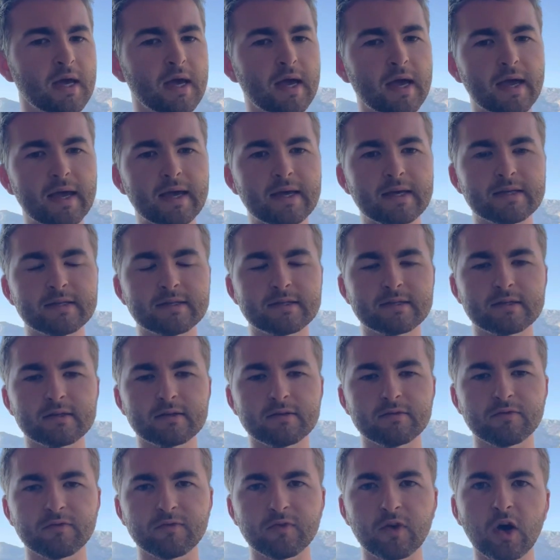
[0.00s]
is
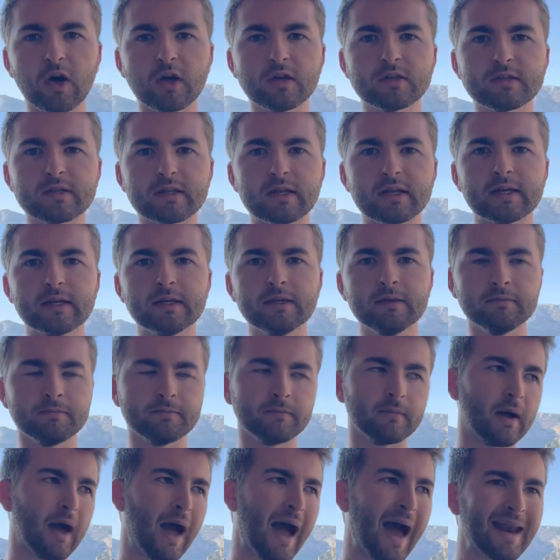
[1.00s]
firstly
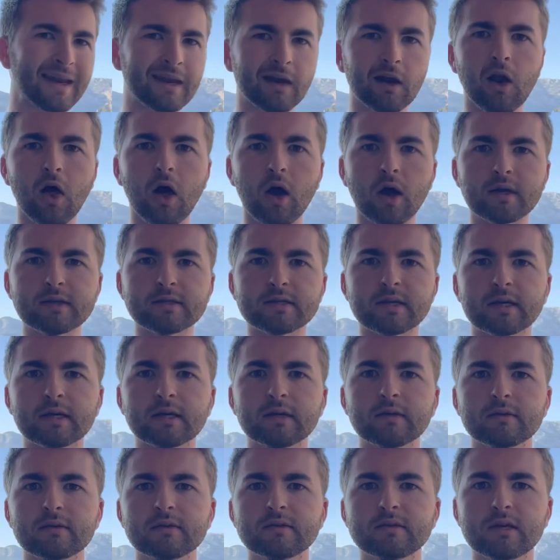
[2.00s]

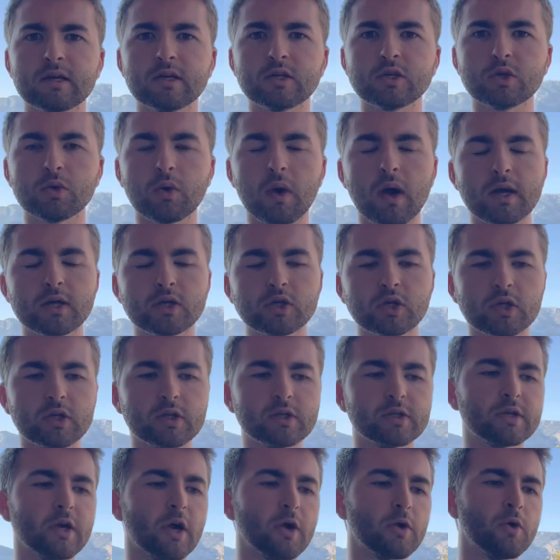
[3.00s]
analyzing the
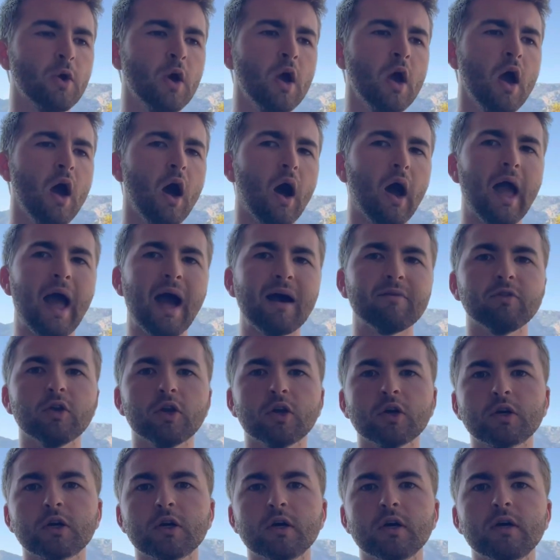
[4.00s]
situation. So I have a
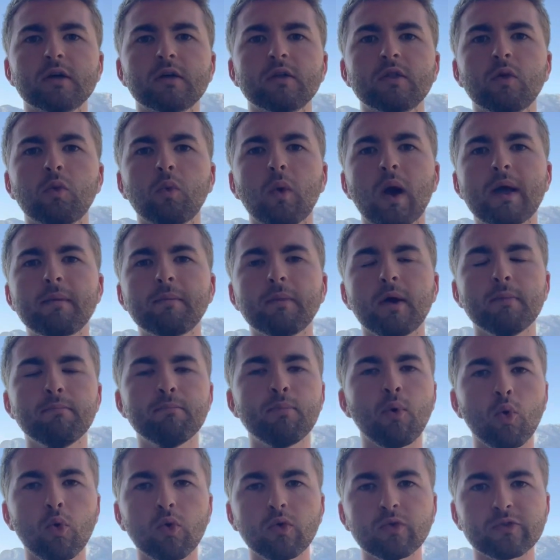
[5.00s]
look at the way my
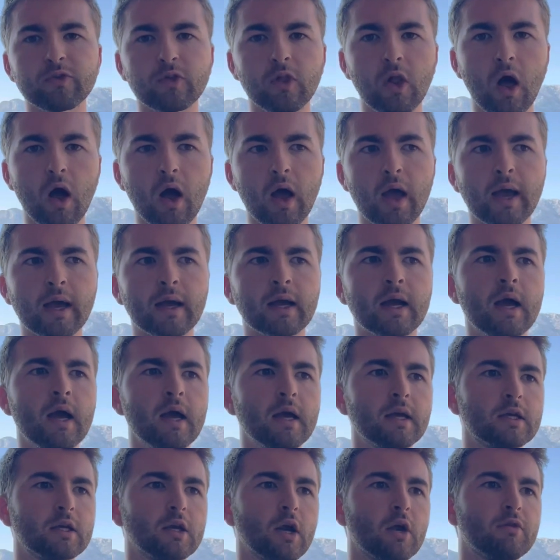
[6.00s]
ball's lying,
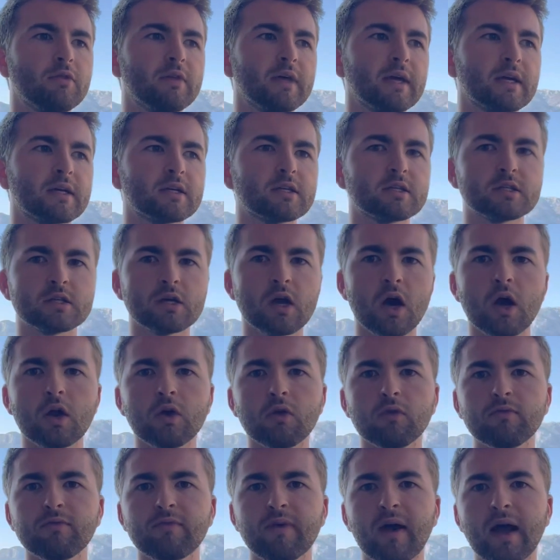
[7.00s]
the
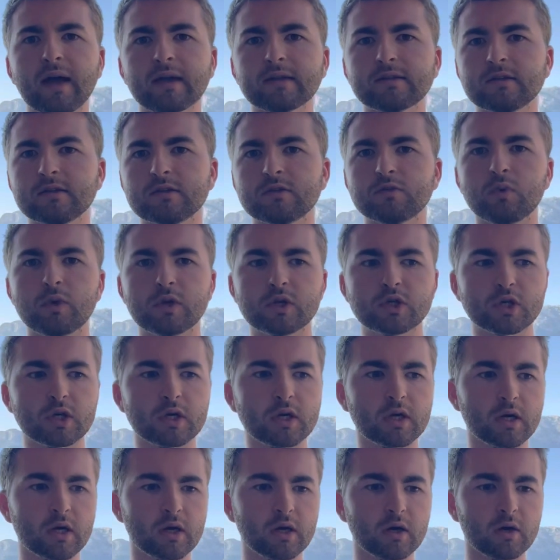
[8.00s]
external factors which
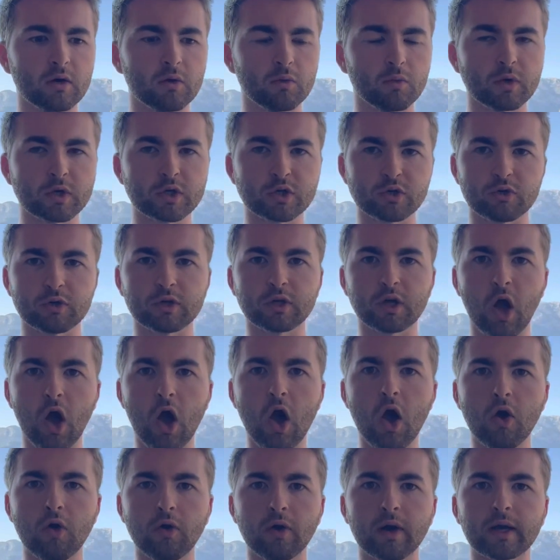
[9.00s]
are
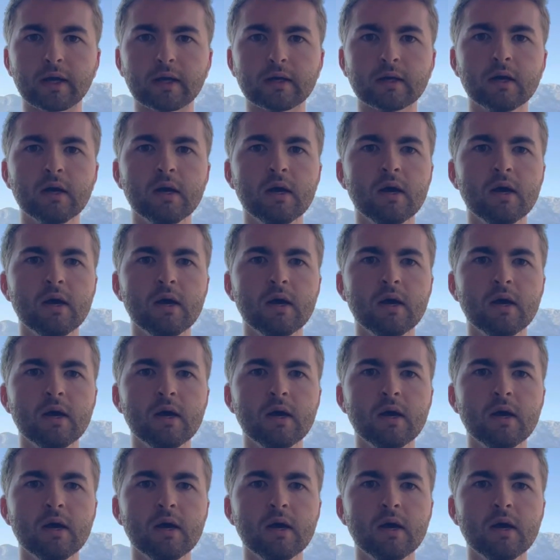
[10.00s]
occurring